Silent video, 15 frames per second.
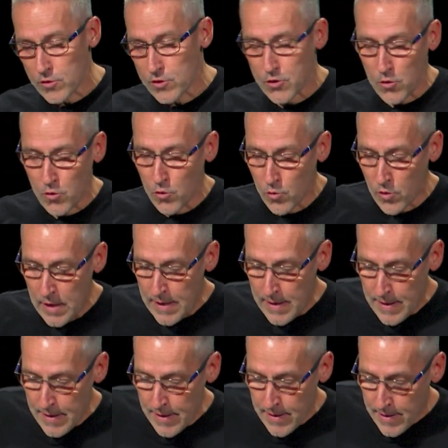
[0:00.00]
or Saul
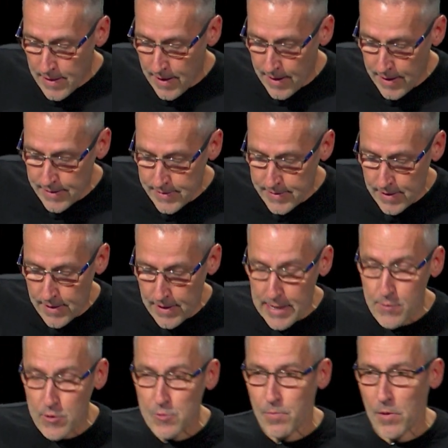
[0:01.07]
and uh,
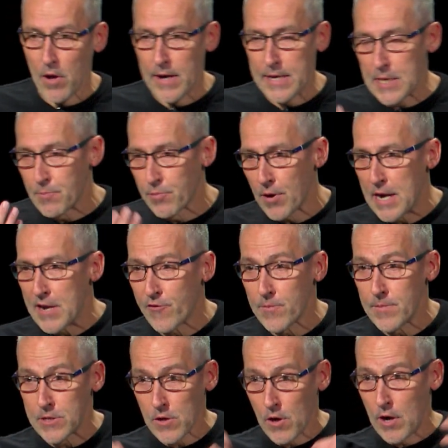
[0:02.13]
he was blind. He prayed for
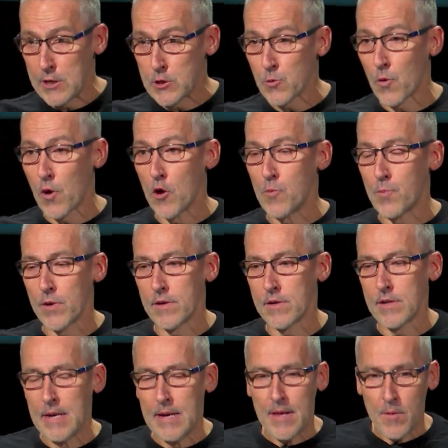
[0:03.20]
him, his eyes were
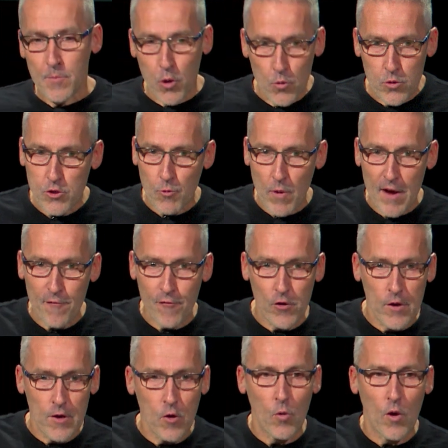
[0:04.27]
opened. Paul was around for
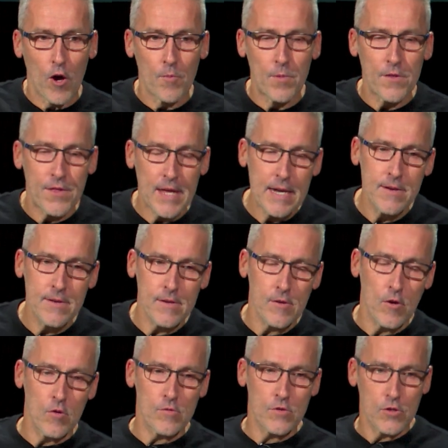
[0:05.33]
a little while, but then
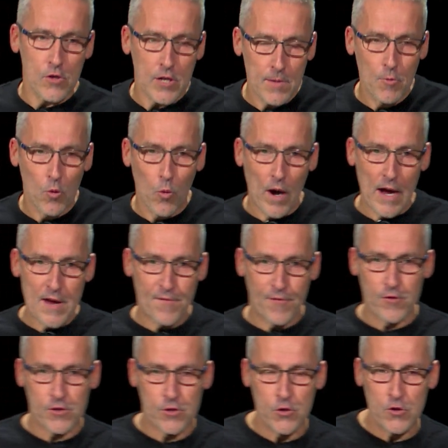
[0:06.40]
God took him away
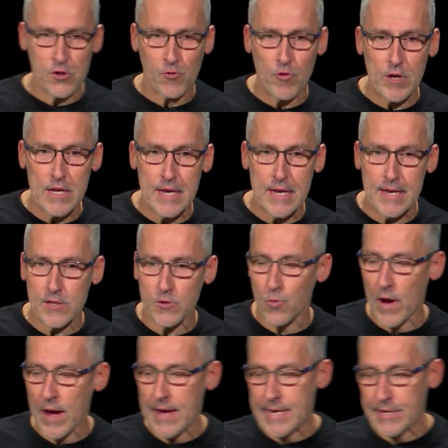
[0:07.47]
for two or three years
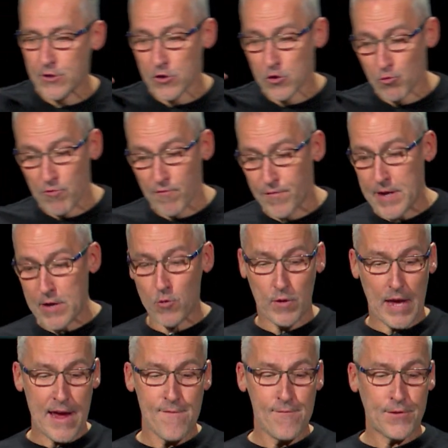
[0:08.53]
where he just
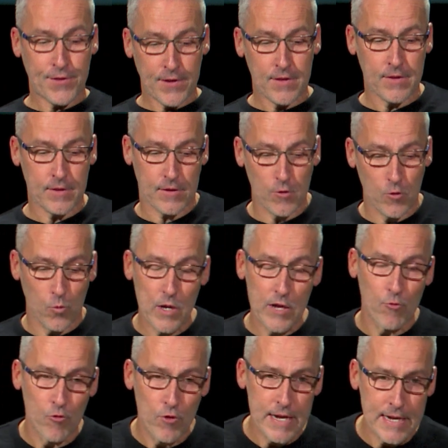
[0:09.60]
revealed everything that we
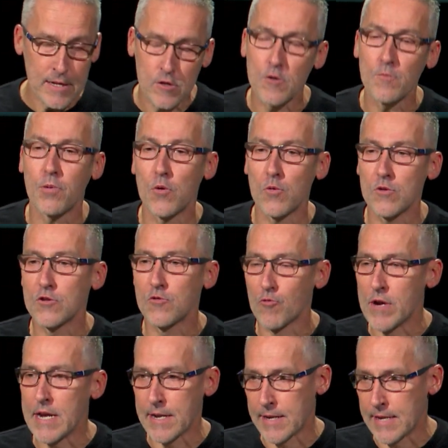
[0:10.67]
read that Paul has
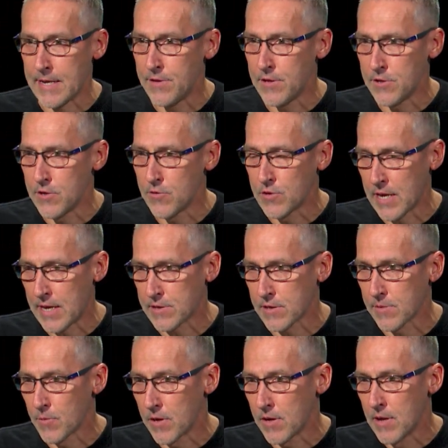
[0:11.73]
written in the New
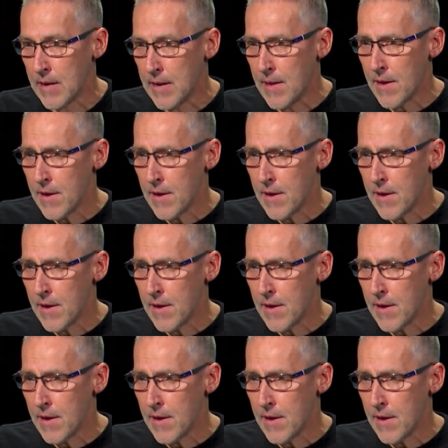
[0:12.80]
Testament